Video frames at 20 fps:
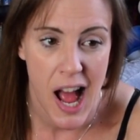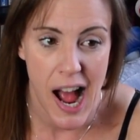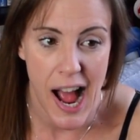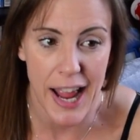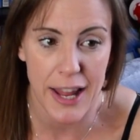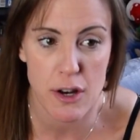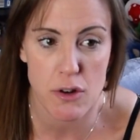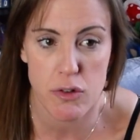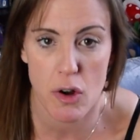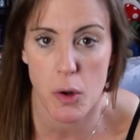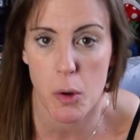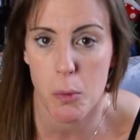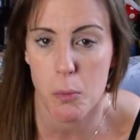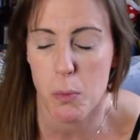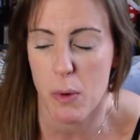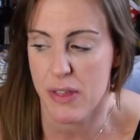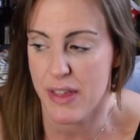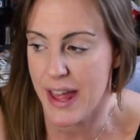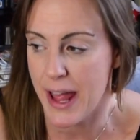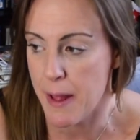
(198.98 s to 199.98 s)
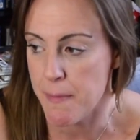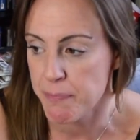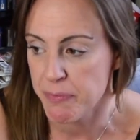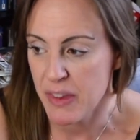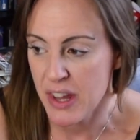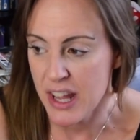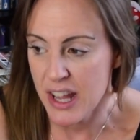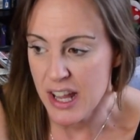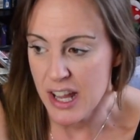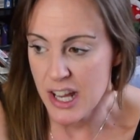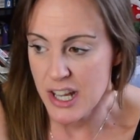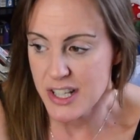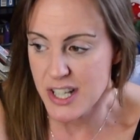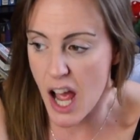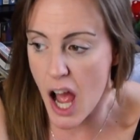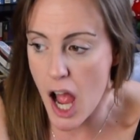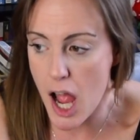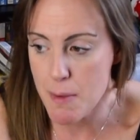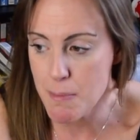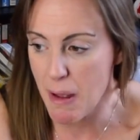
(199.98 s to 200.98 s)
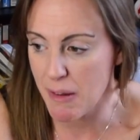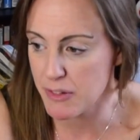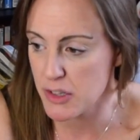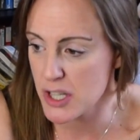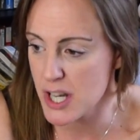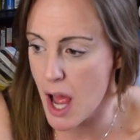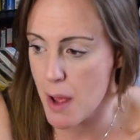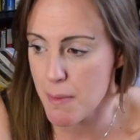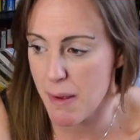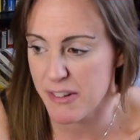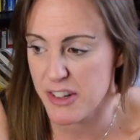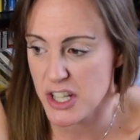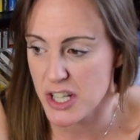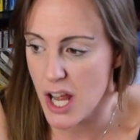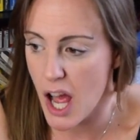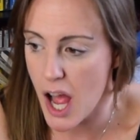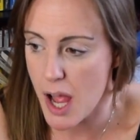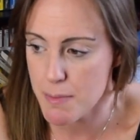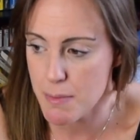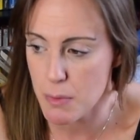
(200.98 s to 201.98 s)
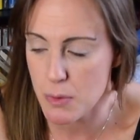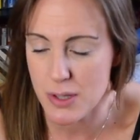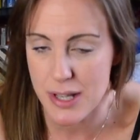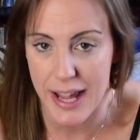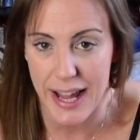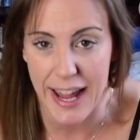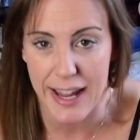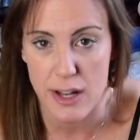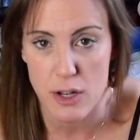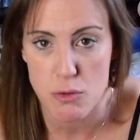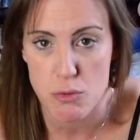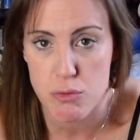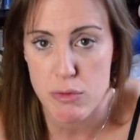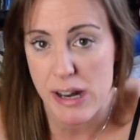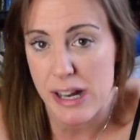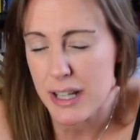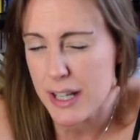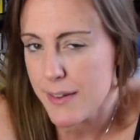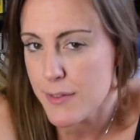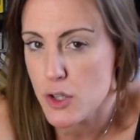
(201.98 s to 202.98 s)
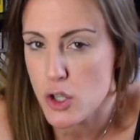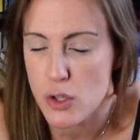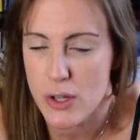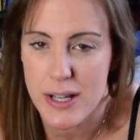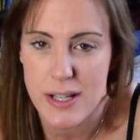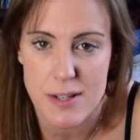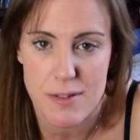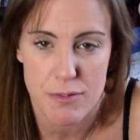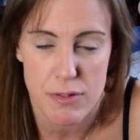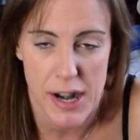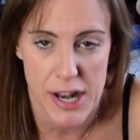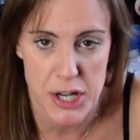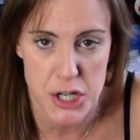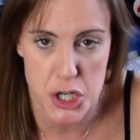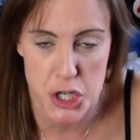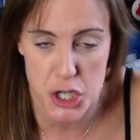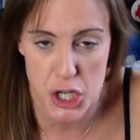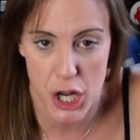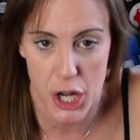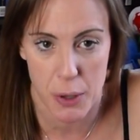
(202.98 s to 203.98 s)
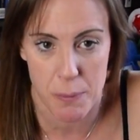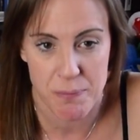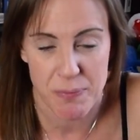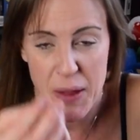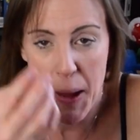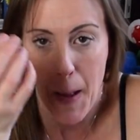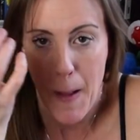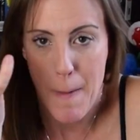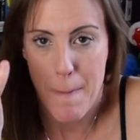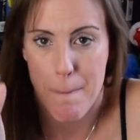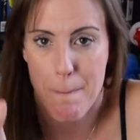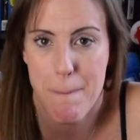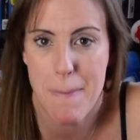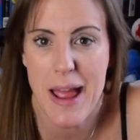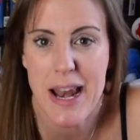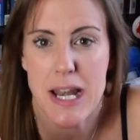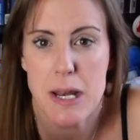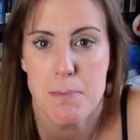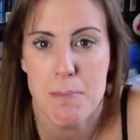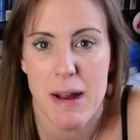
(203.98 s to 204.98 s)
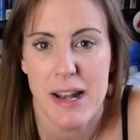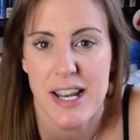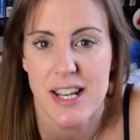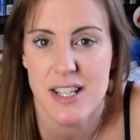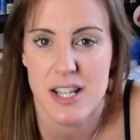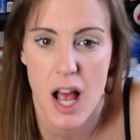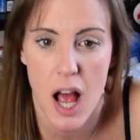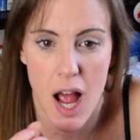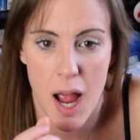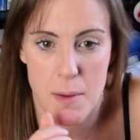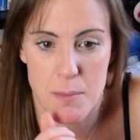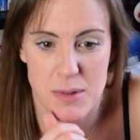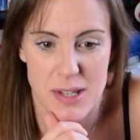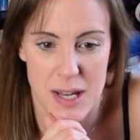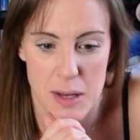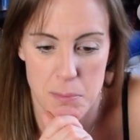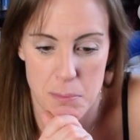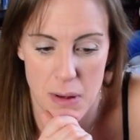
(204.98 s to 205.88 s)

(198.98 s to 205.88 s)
I grew up with it. Time after time after time, it was like I could relive Streets of Rage 2 many times in